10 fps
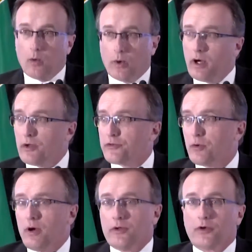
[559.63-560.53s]
We
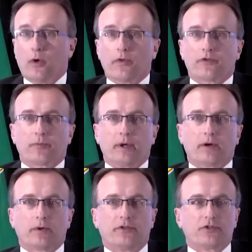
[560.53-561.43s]
also all know there's been
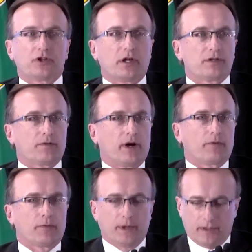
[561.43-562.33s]
a recent change of
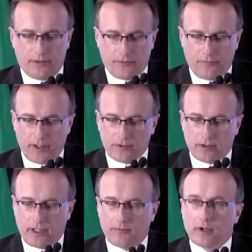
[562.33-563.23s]
government at the
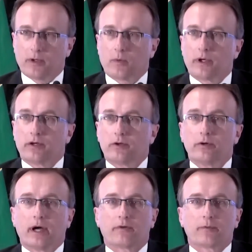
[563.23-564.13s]
federal level, and when a
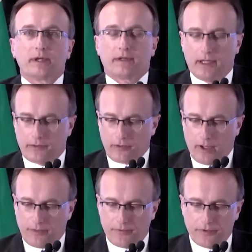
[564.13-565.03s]
new government takes
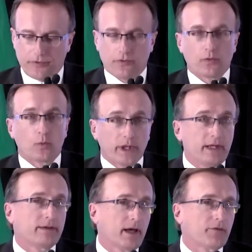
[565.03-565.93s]
office, we
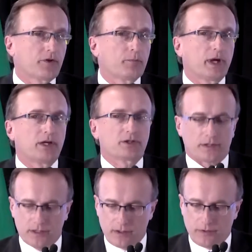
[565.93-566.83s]
need to have some
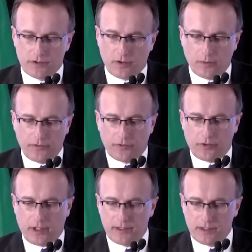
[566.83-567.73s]
patience. There's always a
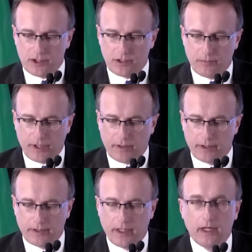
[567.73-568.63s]
transition
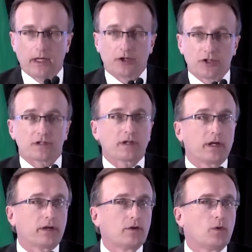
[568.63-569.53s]
period. And just
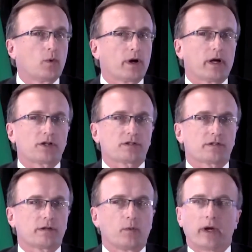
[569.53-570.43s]
like you, we're
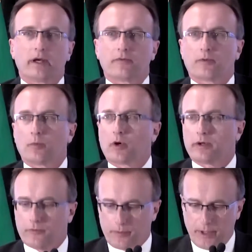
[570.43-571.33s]
anxiously waiting for
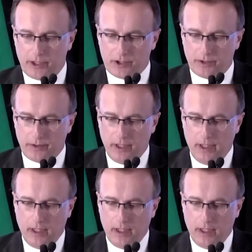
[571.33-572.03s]
more information.